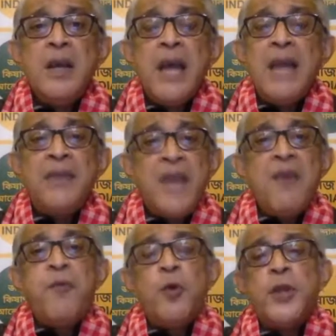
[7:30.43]
and
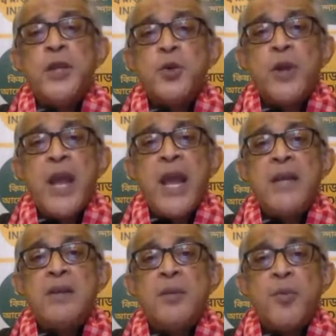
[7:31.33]
therefore they should
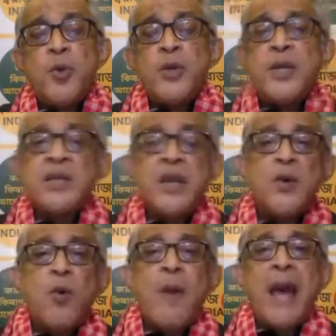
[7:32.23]
end the protest and
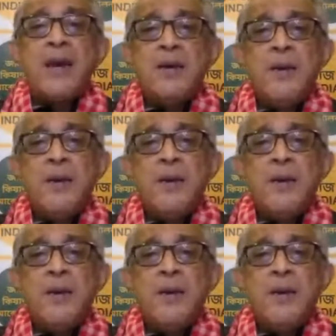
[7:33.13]
go back.